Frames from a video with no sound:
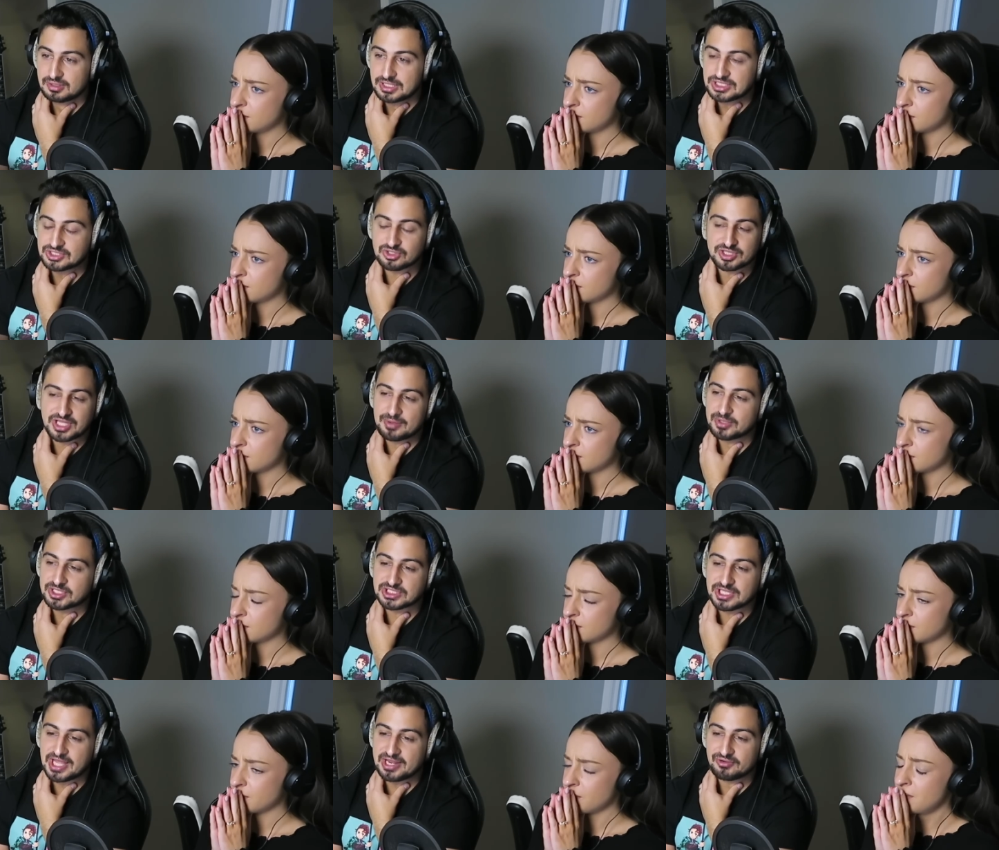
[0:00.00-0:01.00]
Speaker 1: He's got that
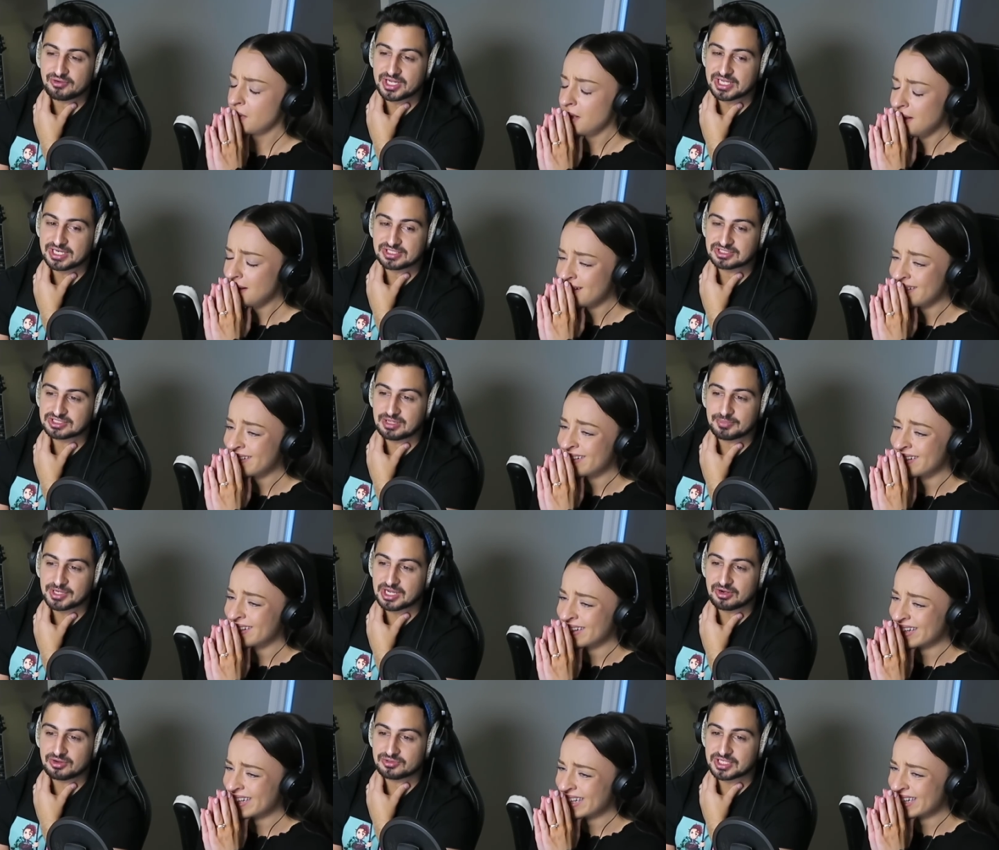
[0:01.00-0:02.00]
much layering in his
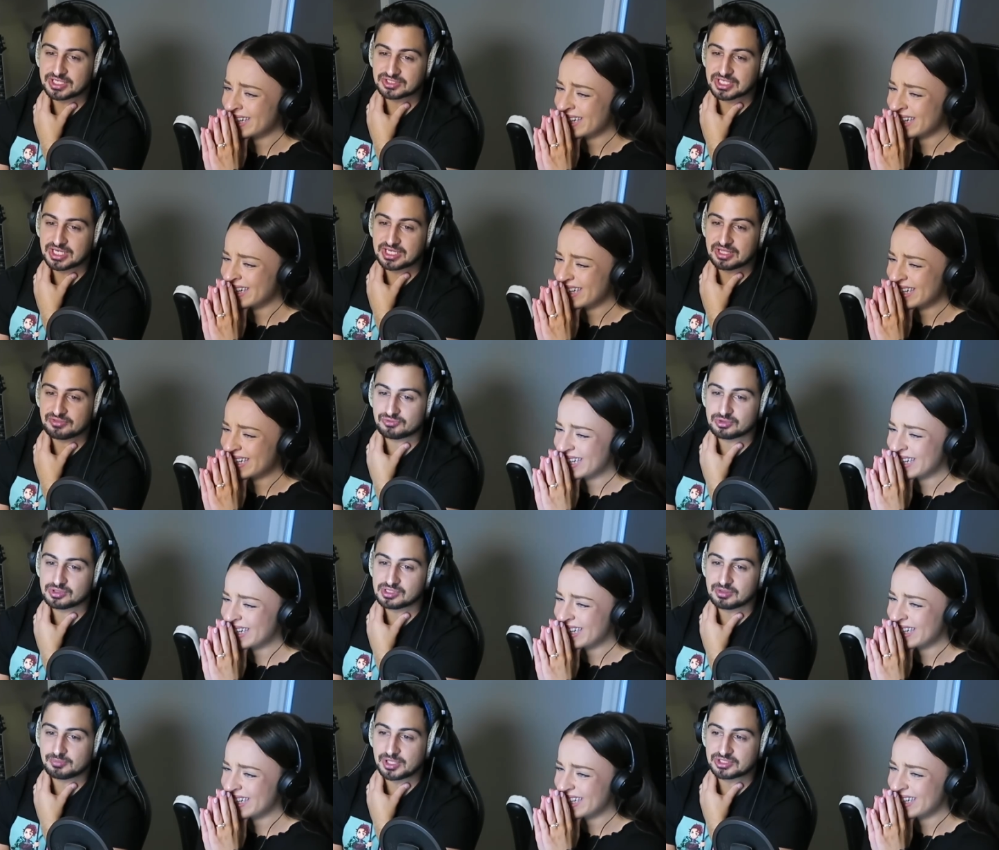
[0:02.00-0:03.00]
stomach, I don't think it's going to get
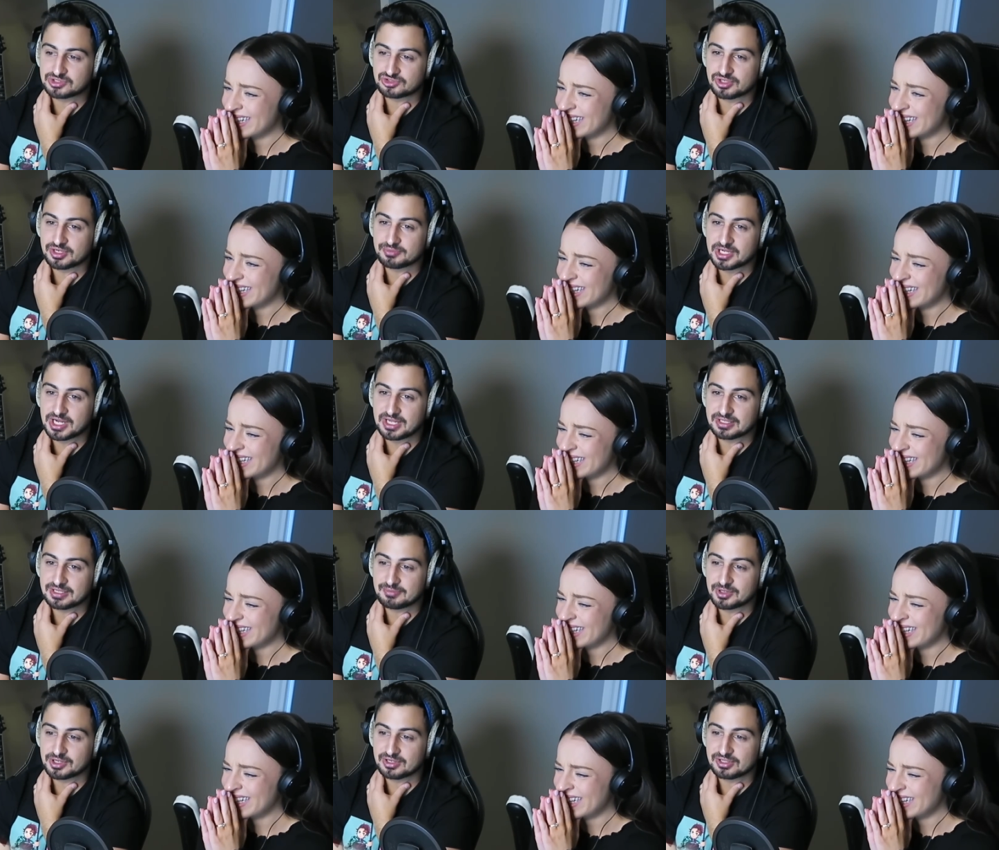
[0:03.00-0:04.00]
through to the bloodstream,
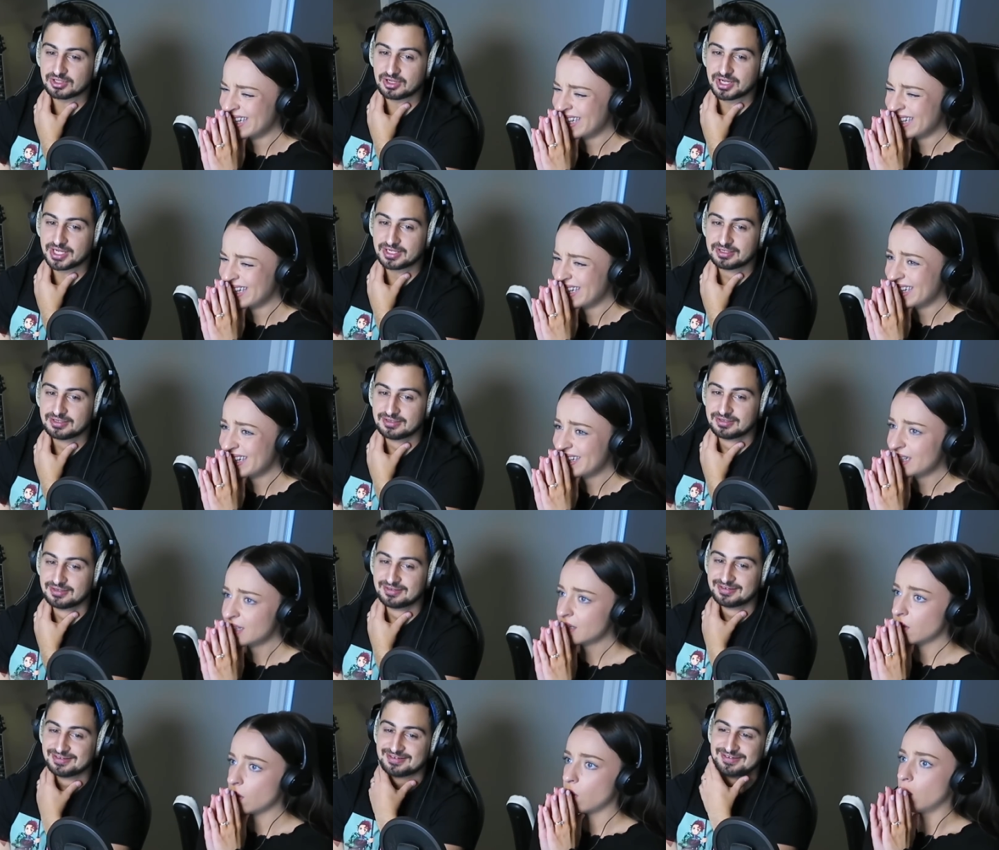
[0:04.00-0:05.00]
Carly. I'm not going to lie.
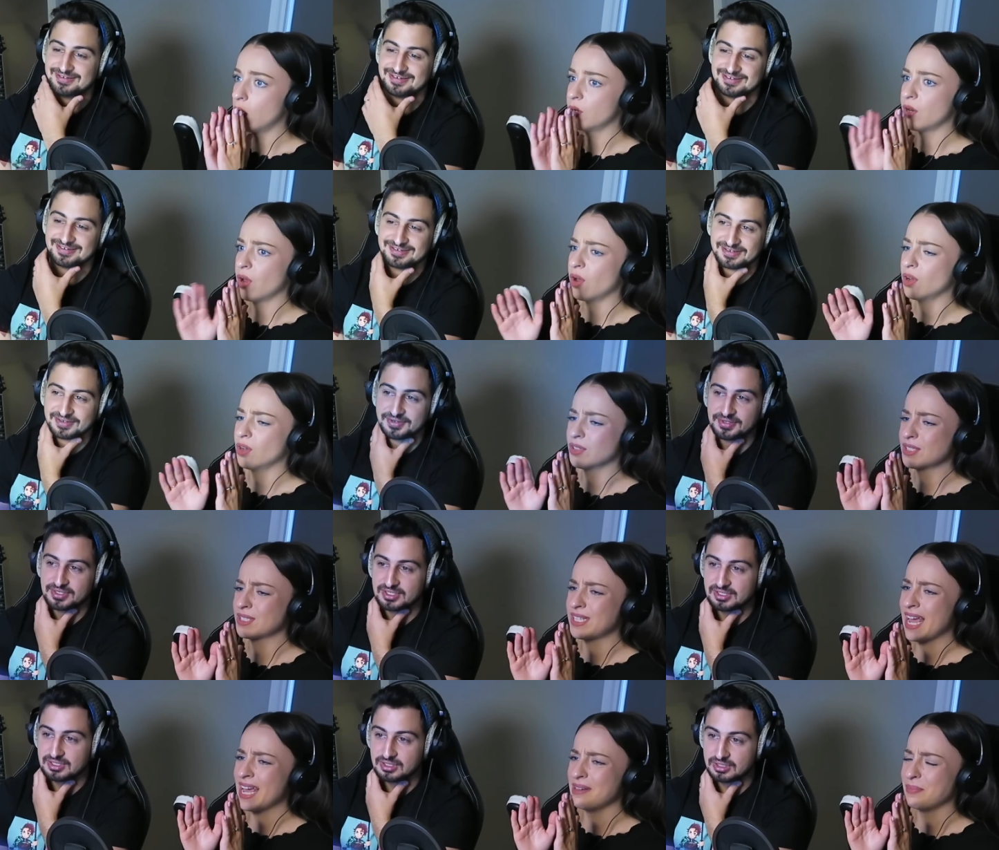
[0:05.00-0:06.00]
Speaker 2: Oh no,
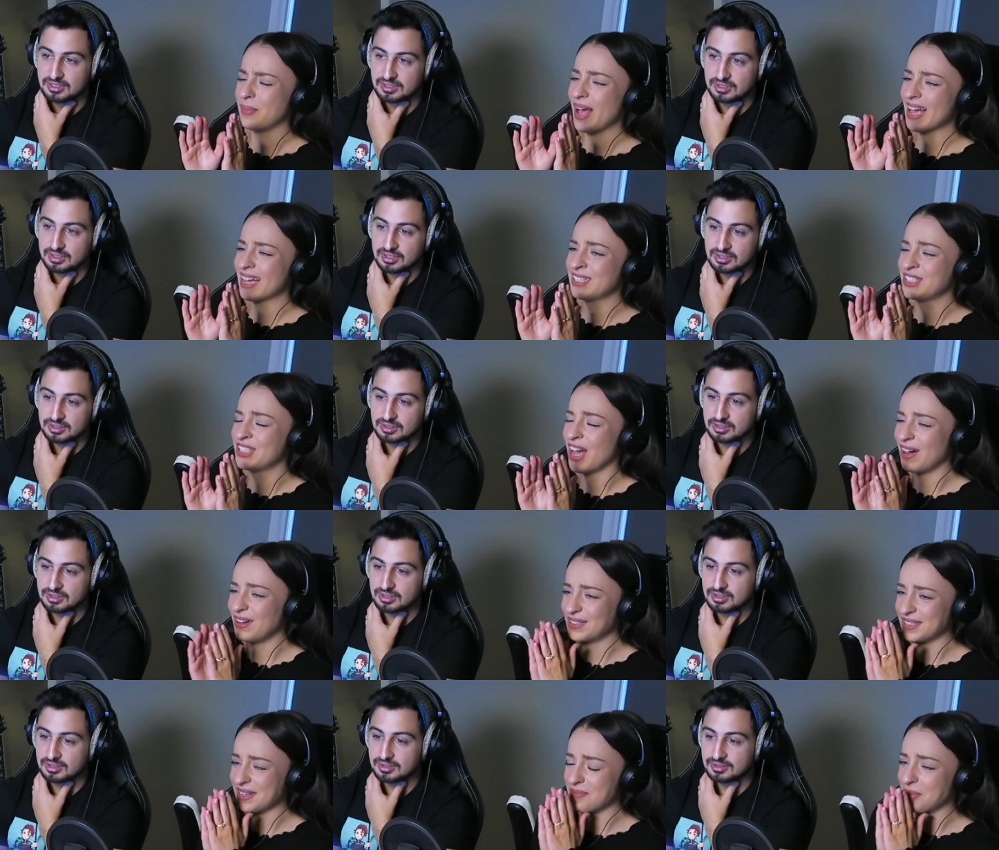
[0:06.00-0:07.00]
stand back,
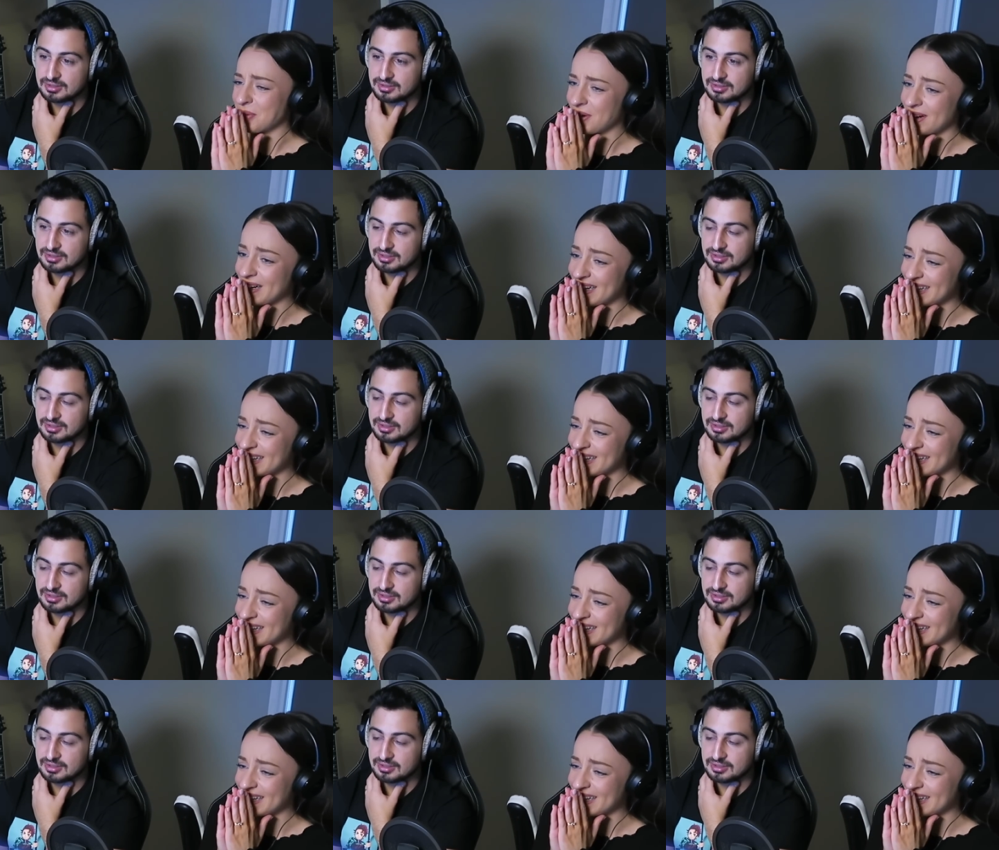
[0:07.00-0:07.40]
Child Emperor!